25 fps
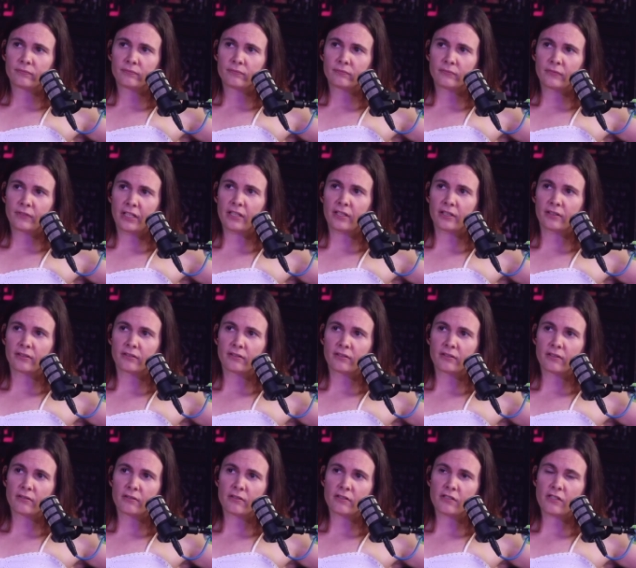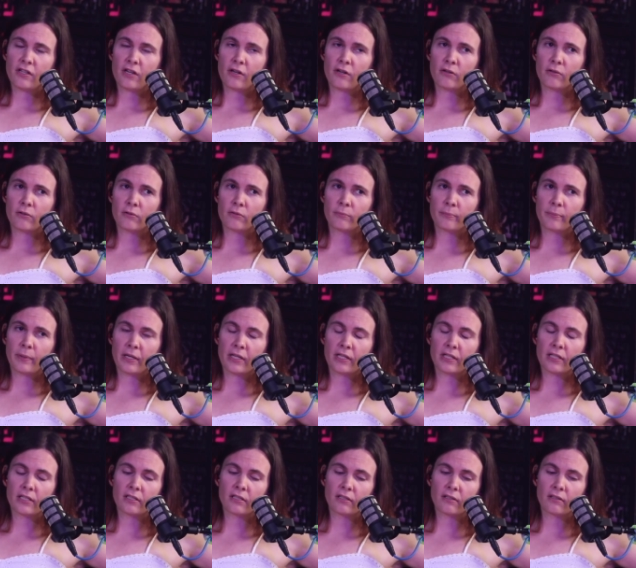yeah so
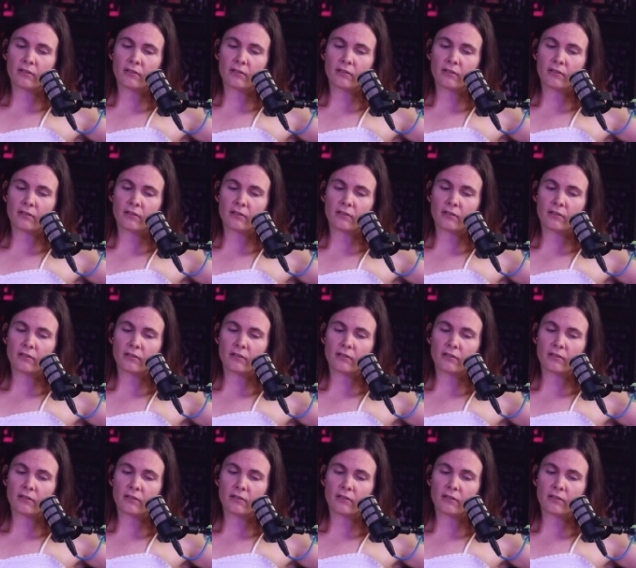but